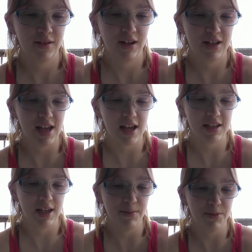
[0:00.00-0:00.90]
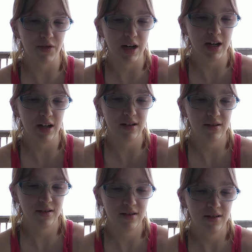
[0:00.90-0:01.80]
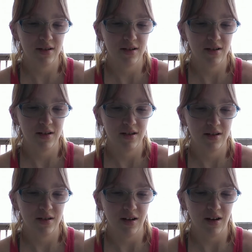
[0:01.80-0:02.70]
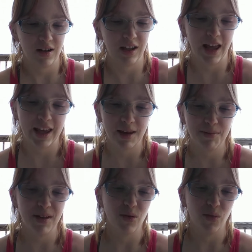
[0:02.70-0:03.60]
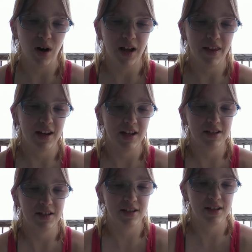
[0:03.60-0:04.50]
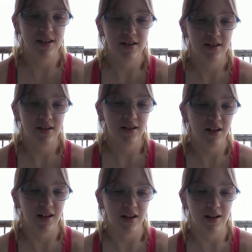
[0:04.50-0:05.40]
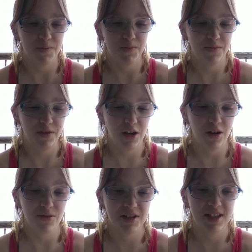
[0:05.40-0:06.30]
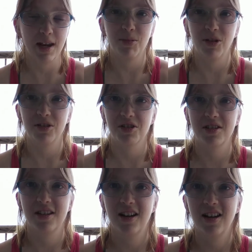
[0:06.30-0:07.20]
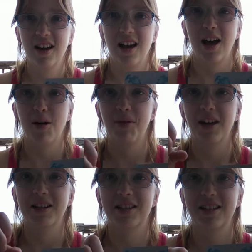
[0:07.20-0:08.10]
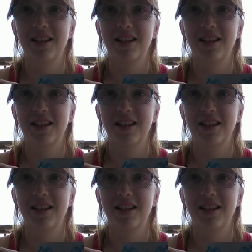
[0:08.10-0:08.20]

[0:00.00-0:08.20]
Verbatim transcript: Because that seems right. Our leg can be the one that is, you know, stable and just helping us